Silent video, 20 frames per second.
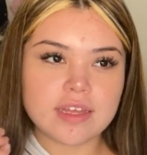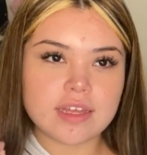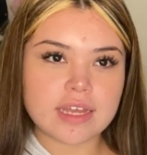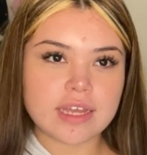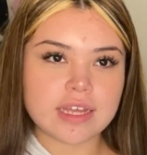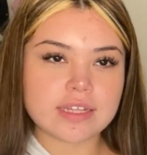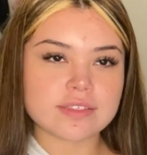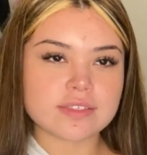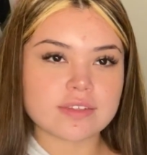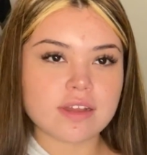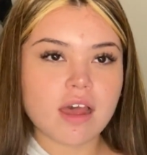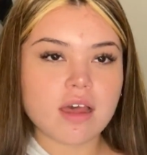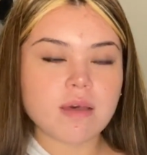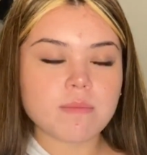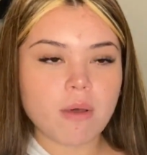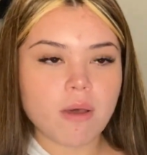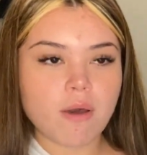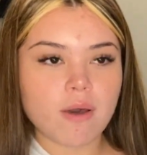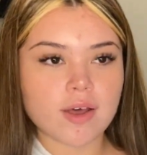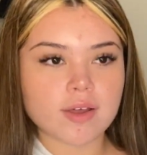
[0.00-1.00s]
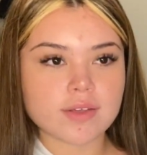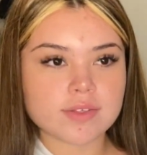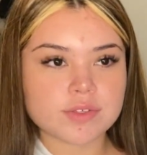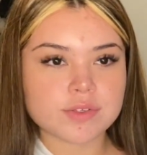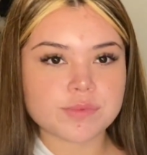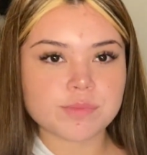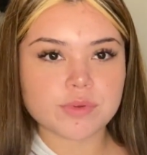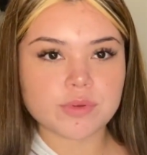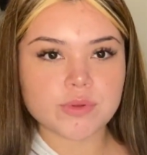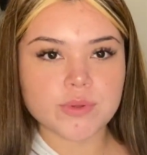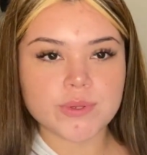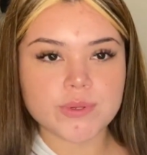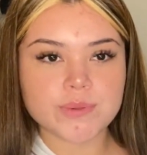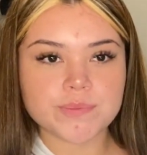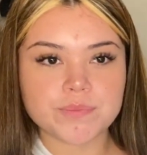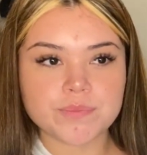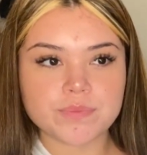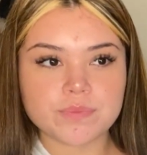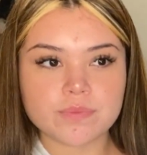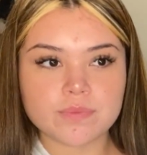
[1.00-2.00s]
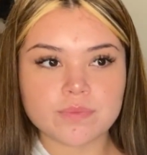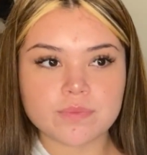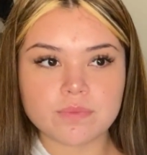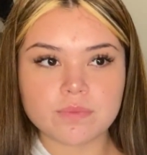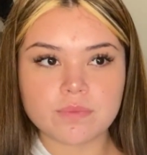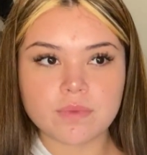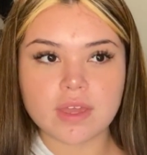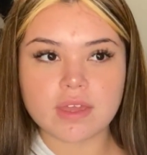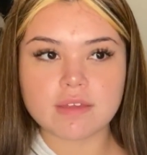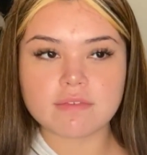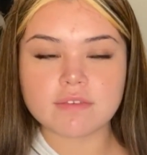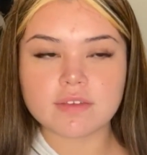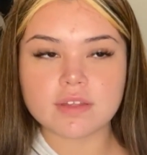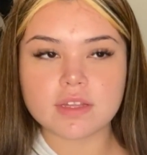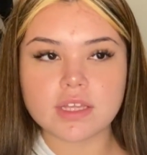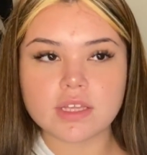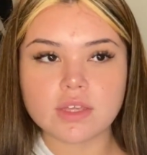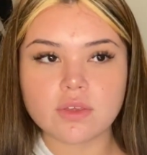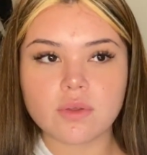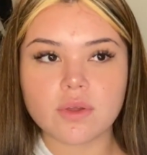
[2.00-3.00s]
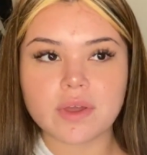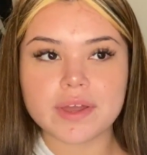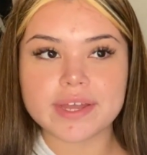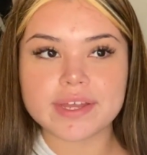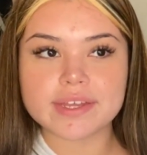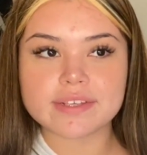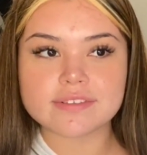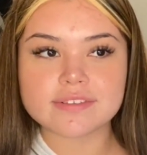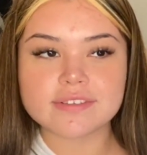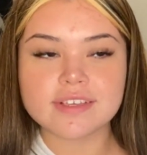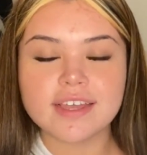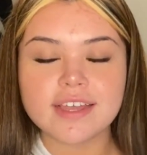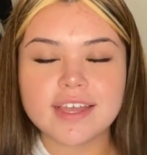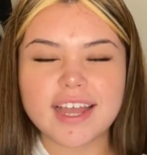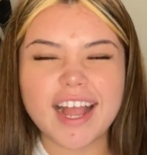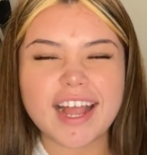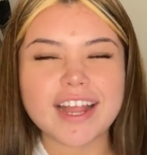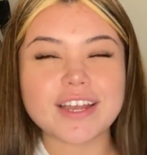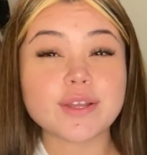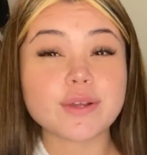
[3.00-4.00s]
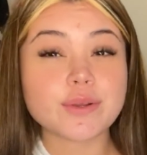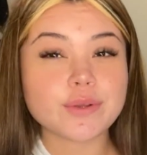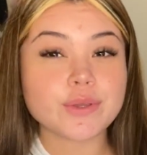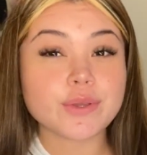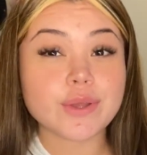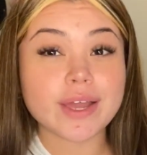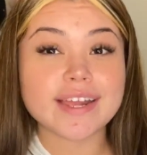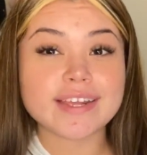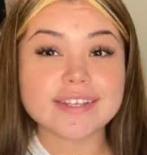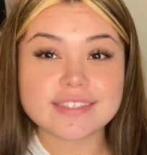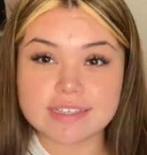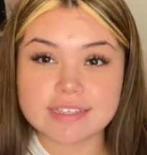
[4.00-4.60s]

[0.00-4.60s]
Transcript: it's not possible, I feel like you guys, I know you guys